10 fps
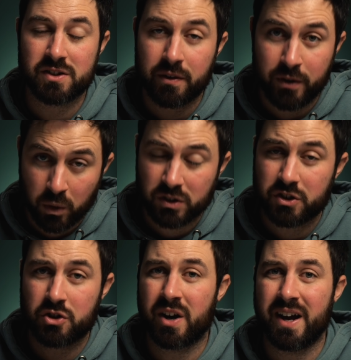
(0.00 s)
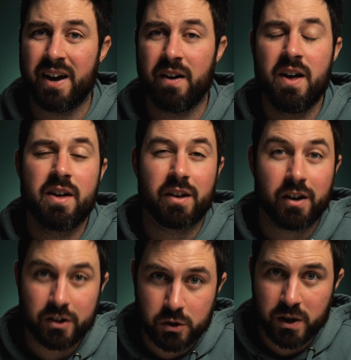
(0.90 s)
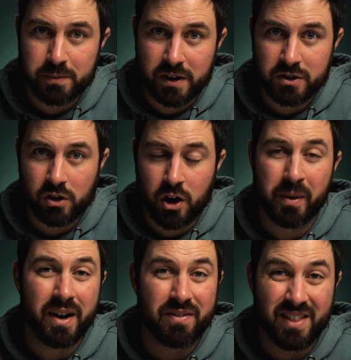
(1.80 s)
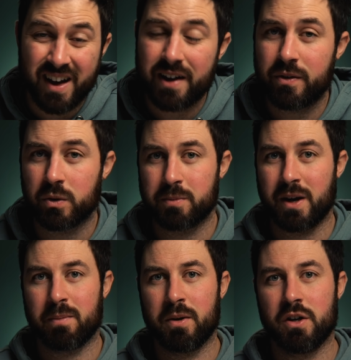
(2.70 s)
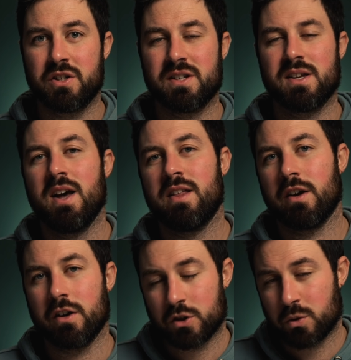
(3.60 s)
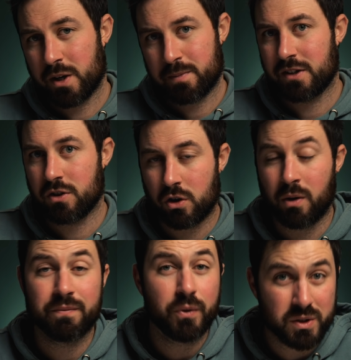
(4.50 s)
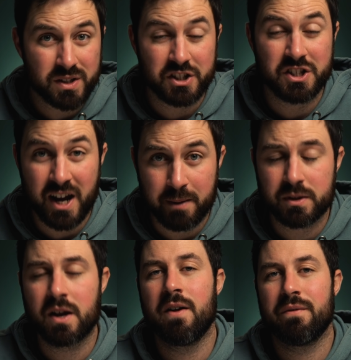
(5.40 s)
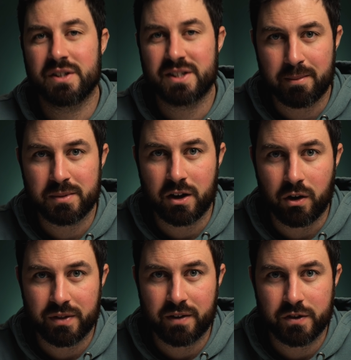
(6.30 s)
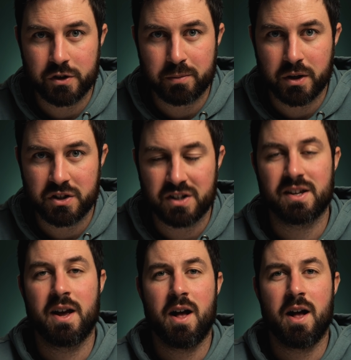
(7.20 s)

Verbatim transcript: So if you want to try it out, then go to squarespace.com, and after that, if you want to make a purchase, then go to squarespace.com forward slash James for 10% off that first purchase.